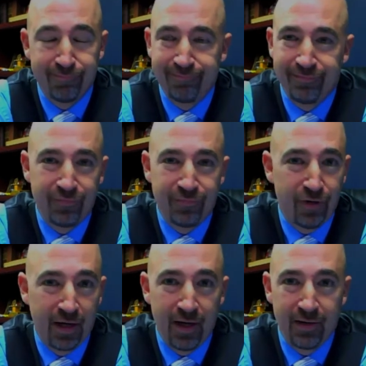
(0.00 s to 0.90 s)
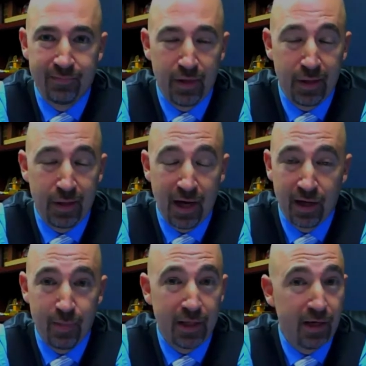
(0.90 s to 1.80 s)
forget it. It's not going to
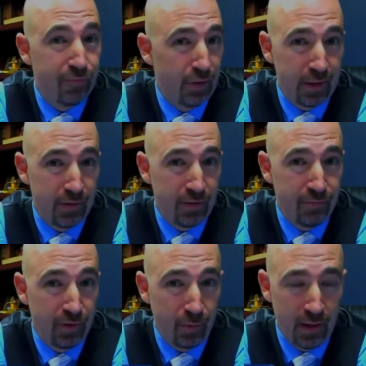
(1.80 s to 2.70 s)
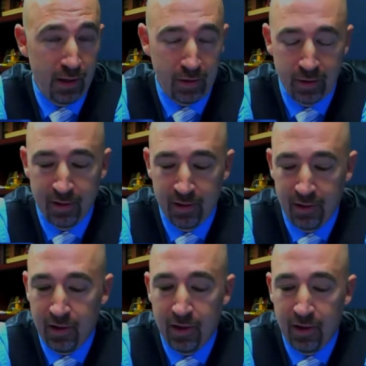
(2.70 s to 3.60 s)
make a difference, even if he wins.
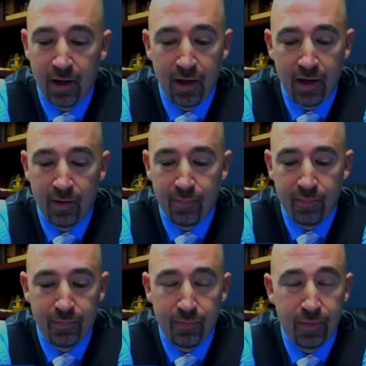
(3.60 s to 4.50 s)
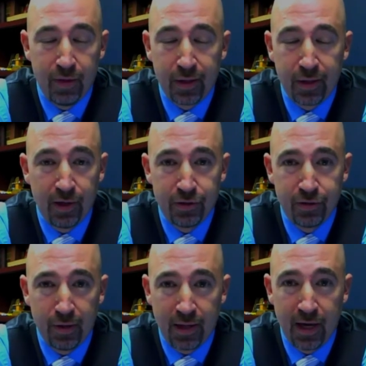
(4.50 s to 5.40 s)
This country
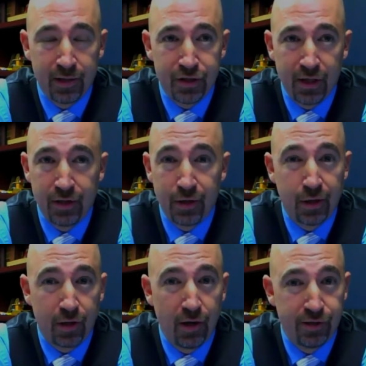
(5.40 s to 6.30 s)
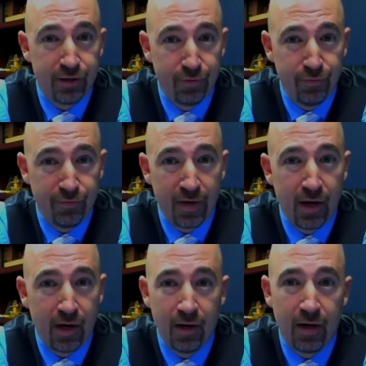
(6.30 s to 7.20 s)
is not going to change. It's gone too
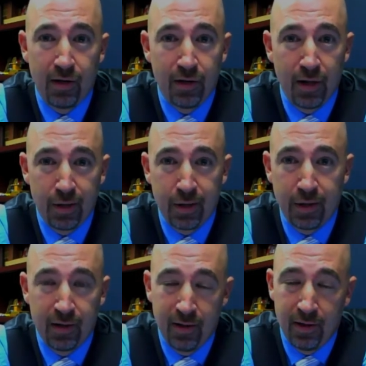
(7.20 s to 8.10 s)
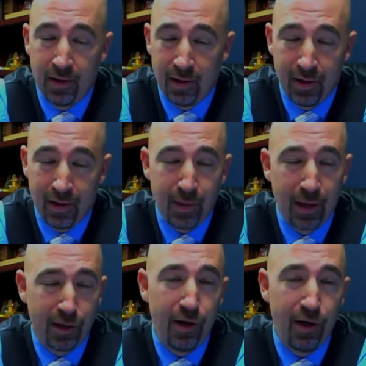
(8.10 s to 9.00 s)
far unless, I'm not
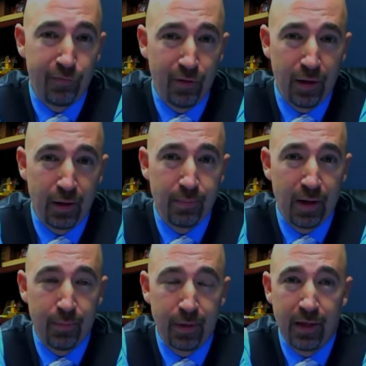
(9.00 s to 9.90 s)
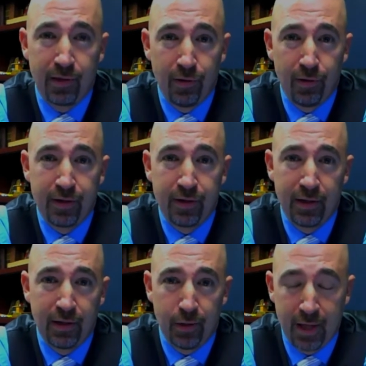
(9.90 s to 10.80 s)
calling for this, but I'm saying the only thing that would
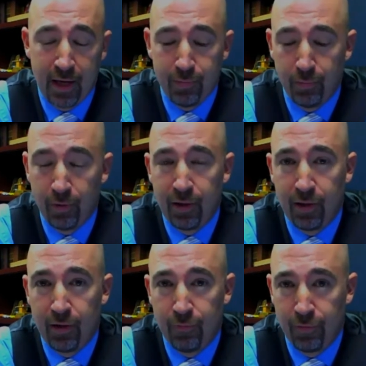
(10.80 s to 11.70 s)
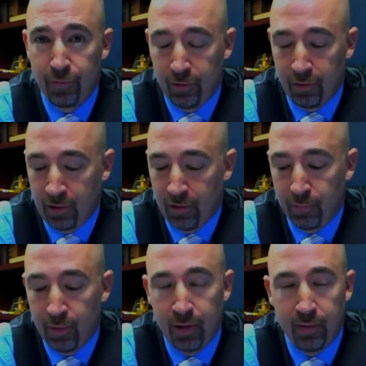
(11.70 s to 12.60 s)
stop it would be an overthrow of the
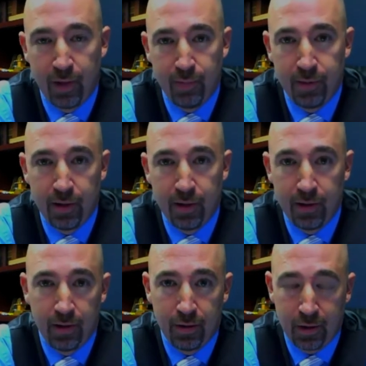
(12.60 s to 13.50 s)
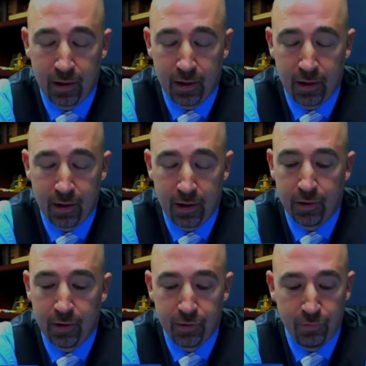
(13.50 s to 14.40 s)
government, in my opinion. This country is
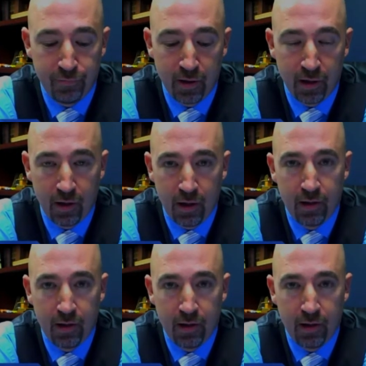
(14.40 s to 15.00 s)
too far gone,